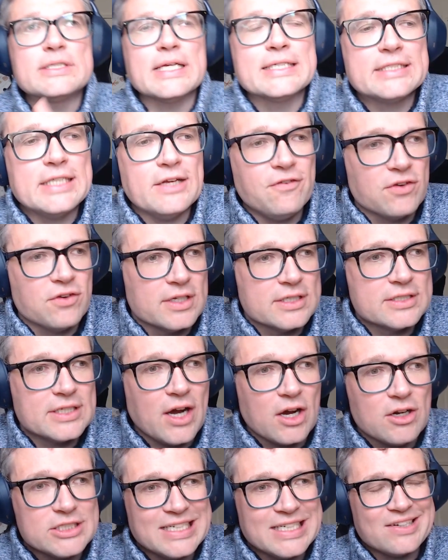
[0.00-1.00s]
different.
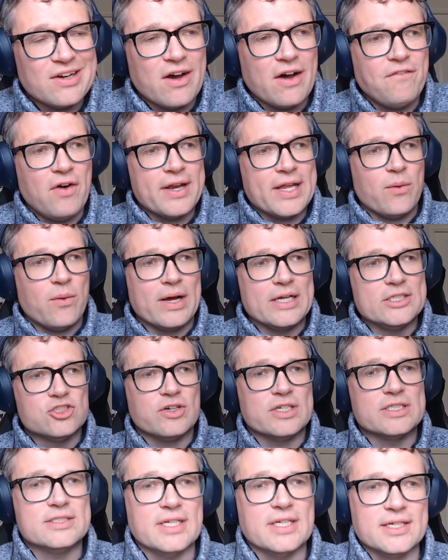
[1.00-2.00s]
Actually, I find it quite
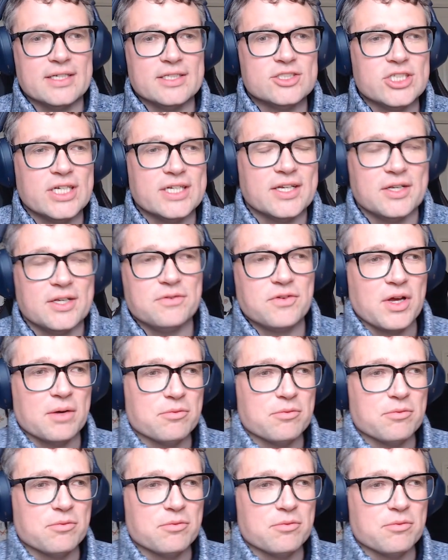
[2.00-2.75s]
interesting. And Gina, you've